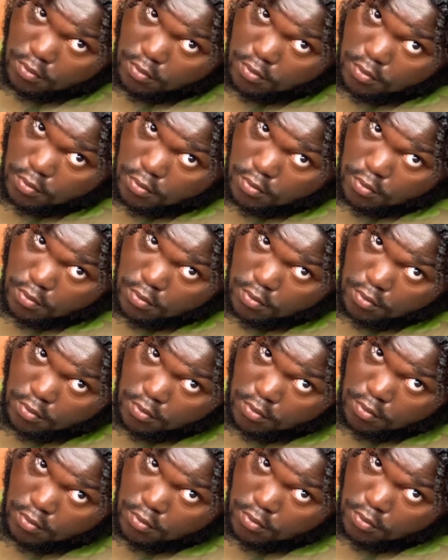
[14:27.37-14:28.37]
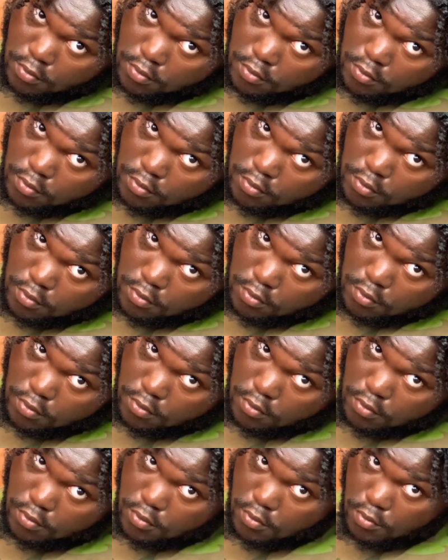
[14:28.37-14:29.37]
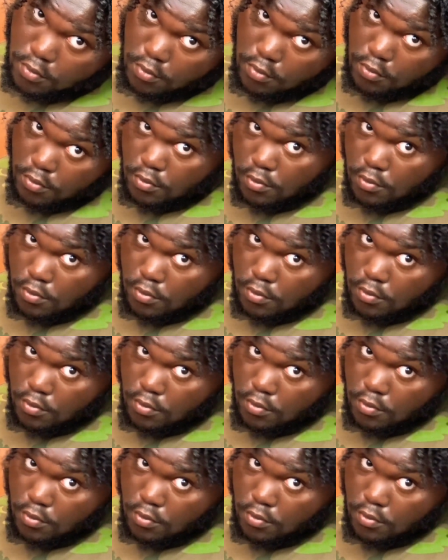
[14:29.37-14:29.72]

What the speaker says: I'll start to really like the middle part,